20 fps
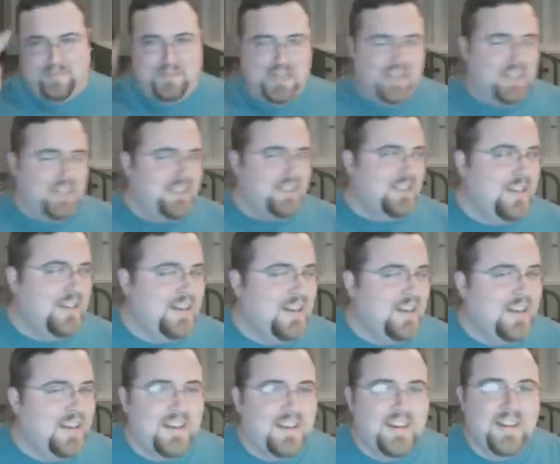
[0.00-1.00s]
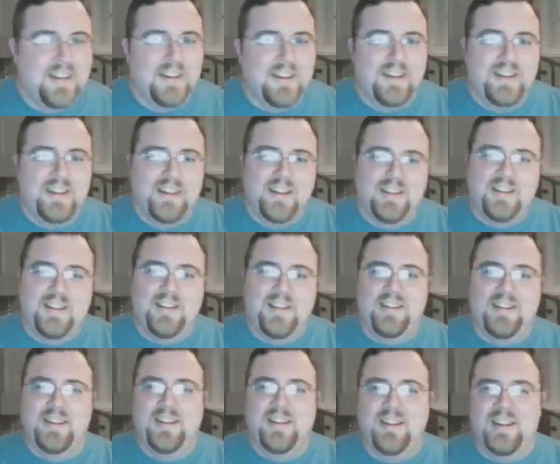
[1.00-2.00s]

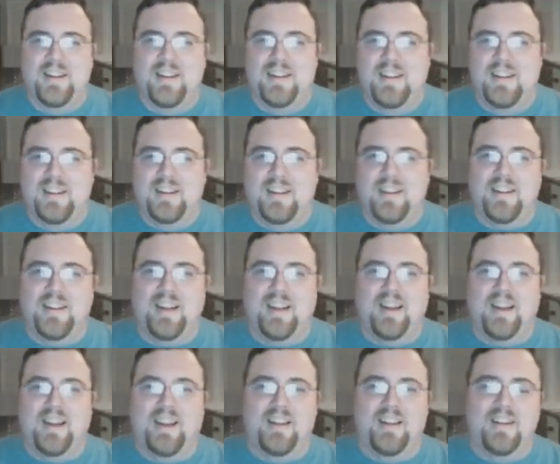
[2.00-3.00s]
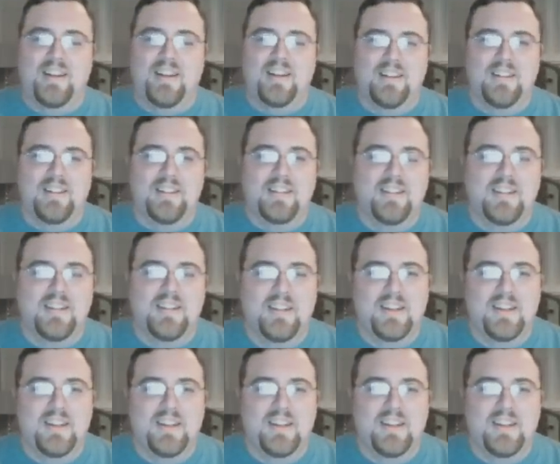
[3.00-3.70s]
(not speaking)